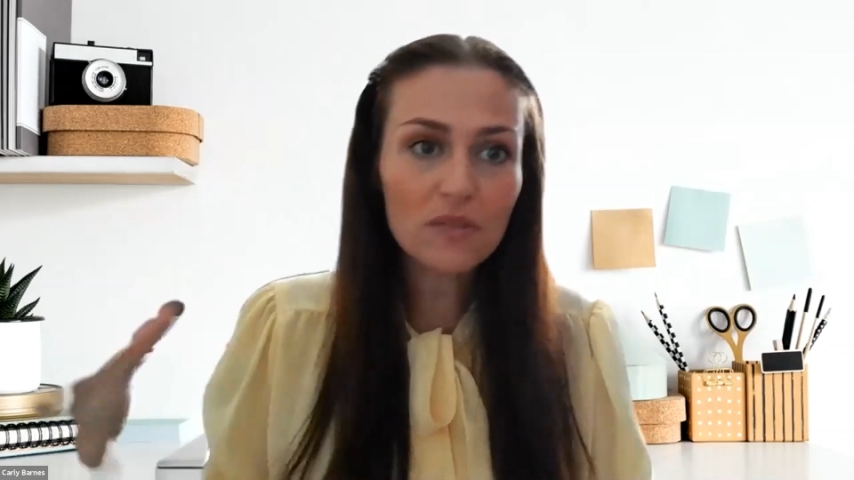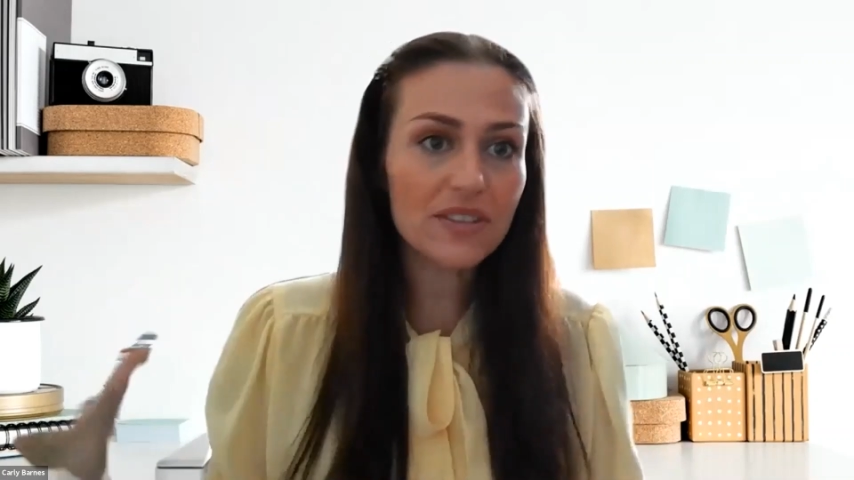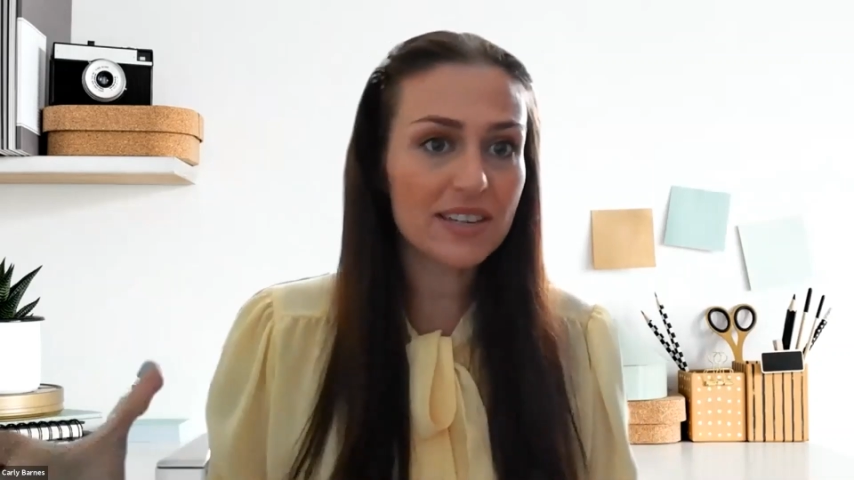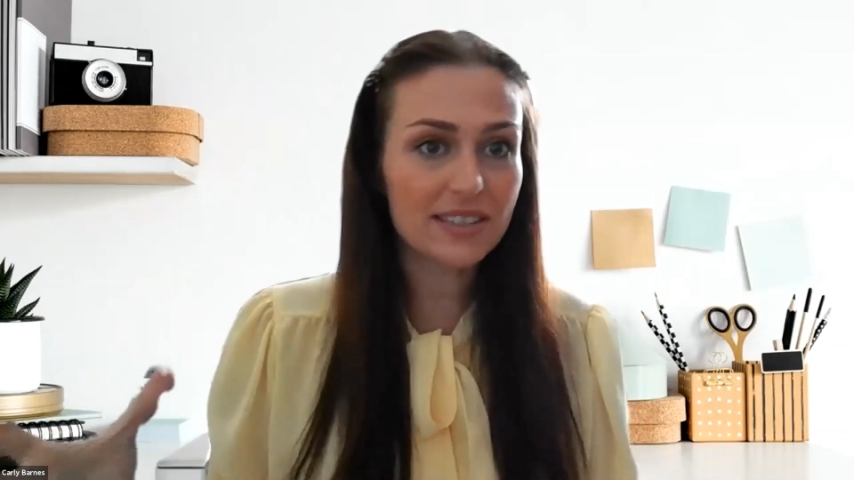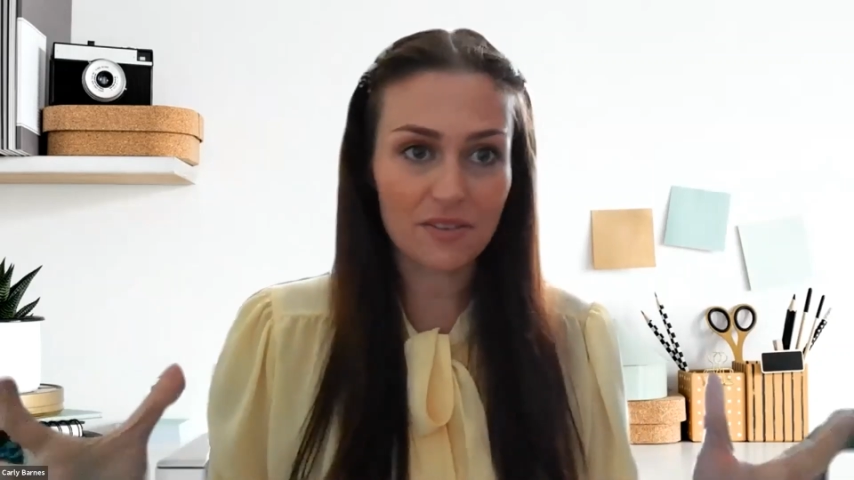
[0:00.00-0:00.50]
of
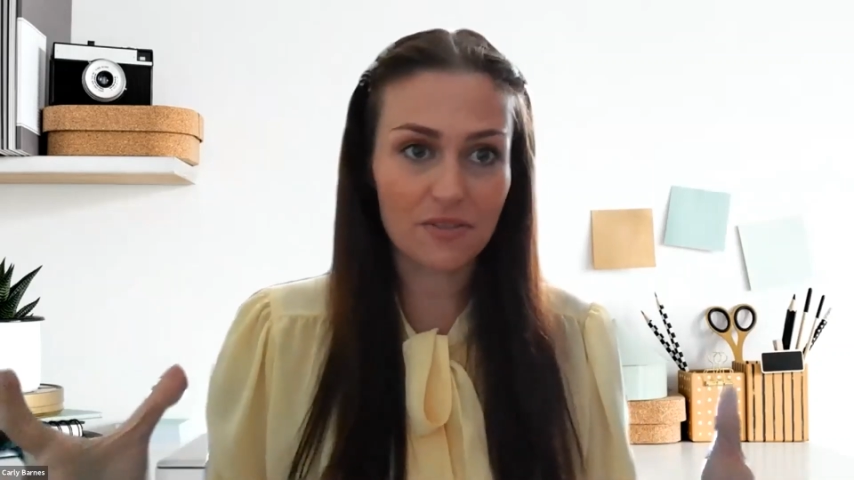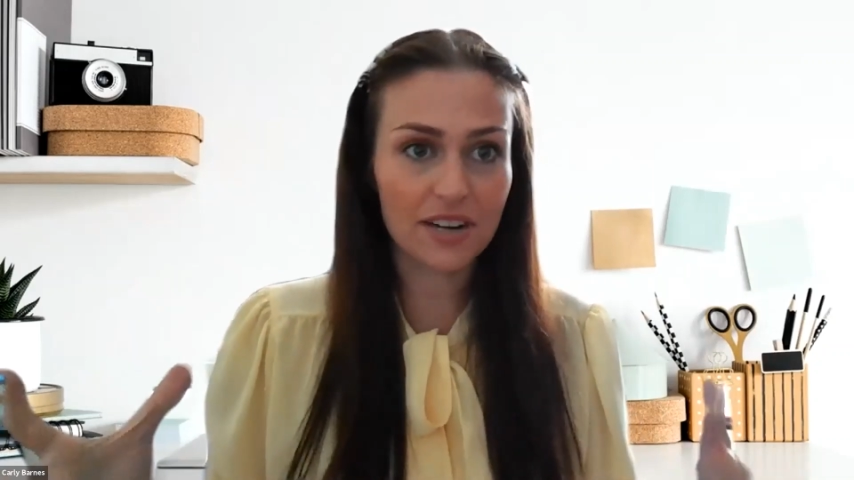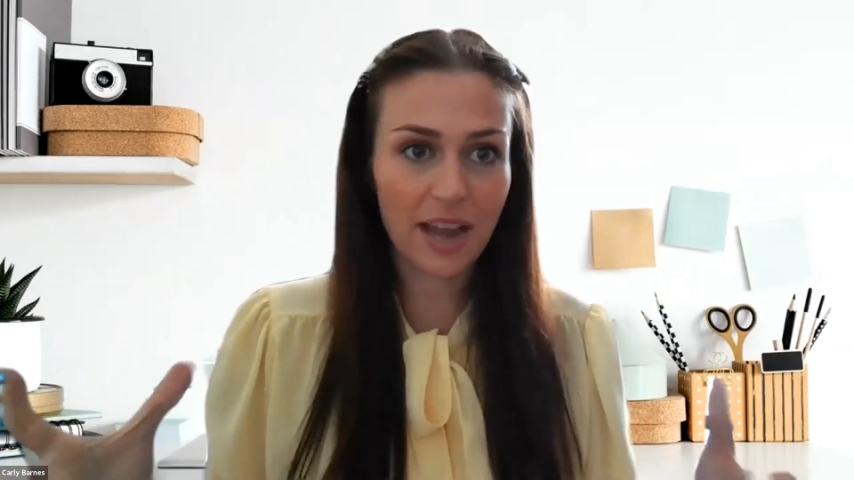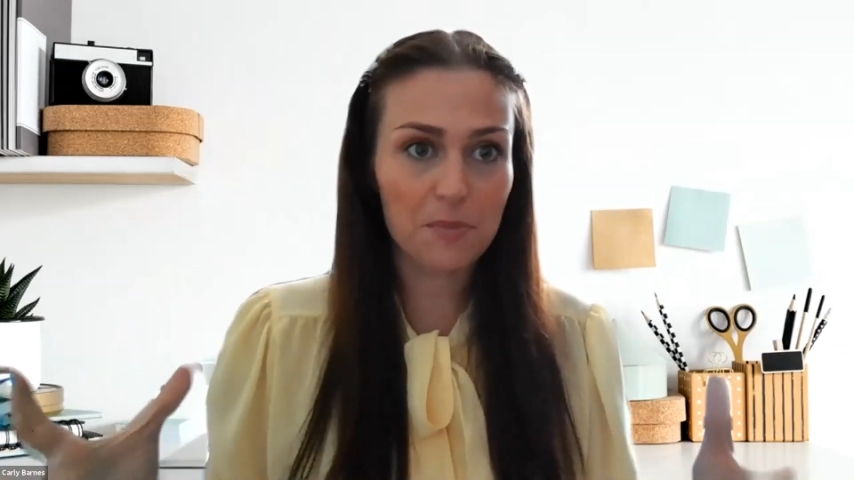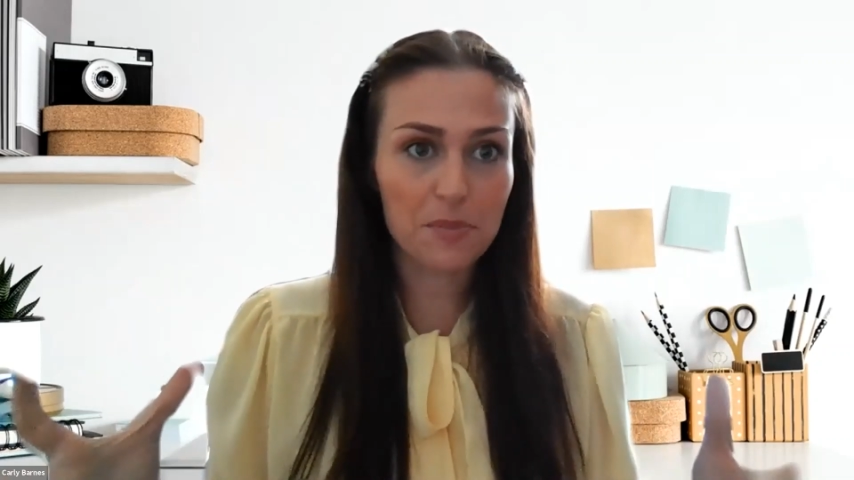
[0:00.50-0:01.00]
these
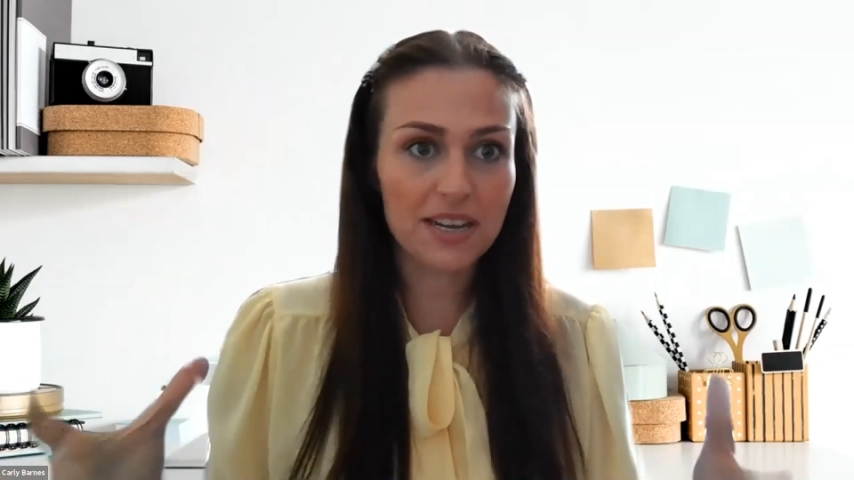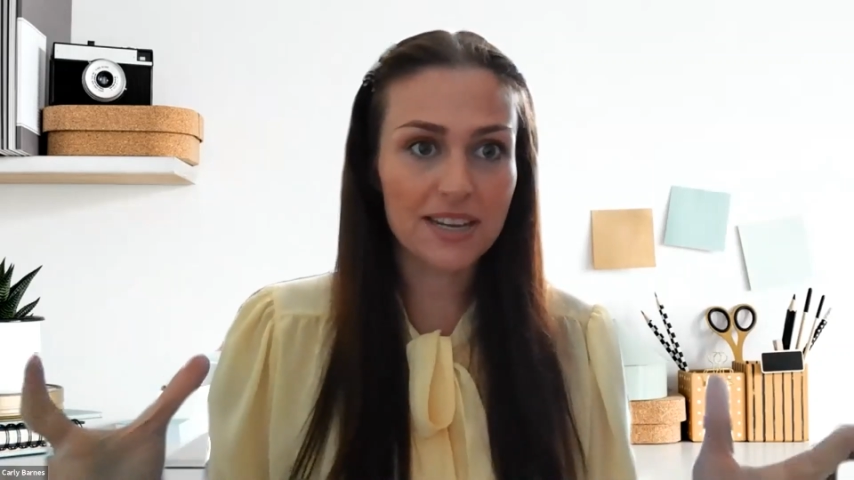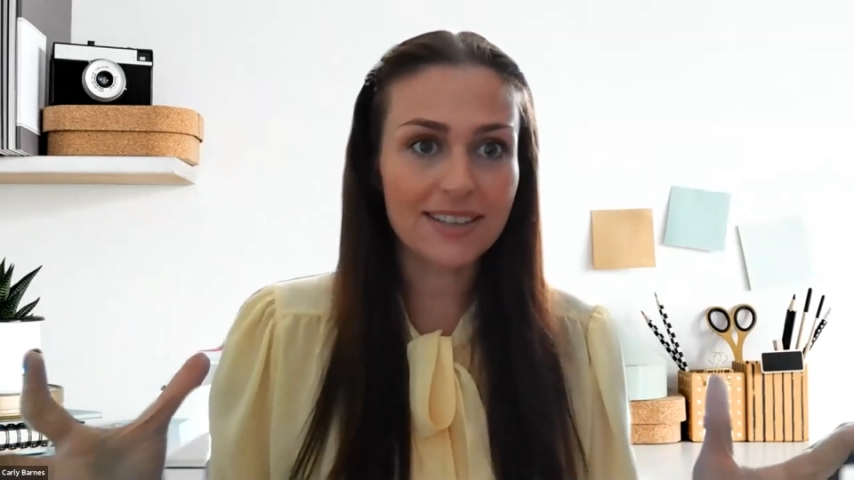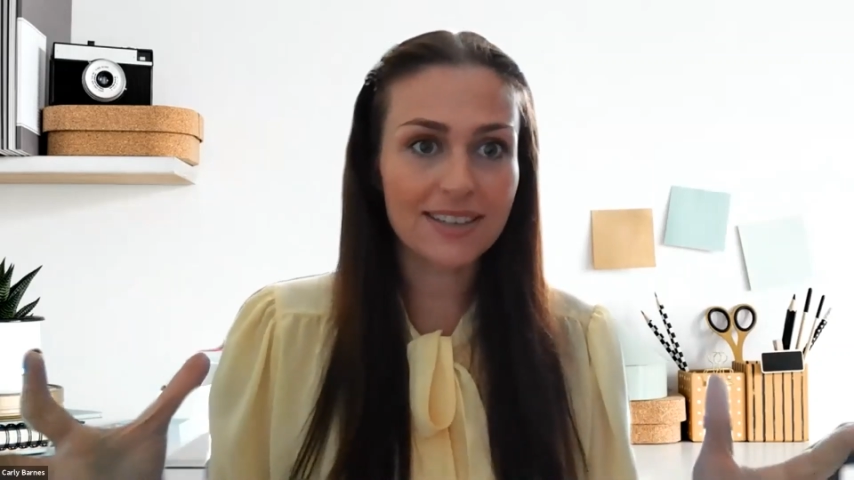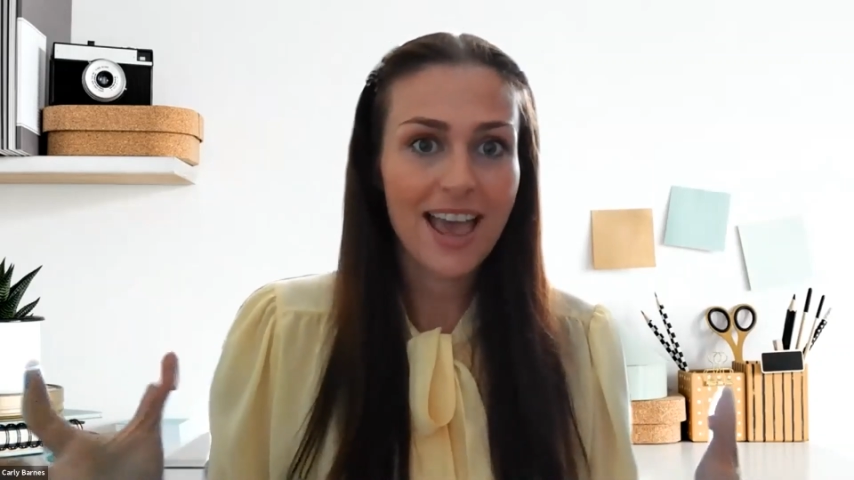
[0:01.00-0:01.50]
different companies.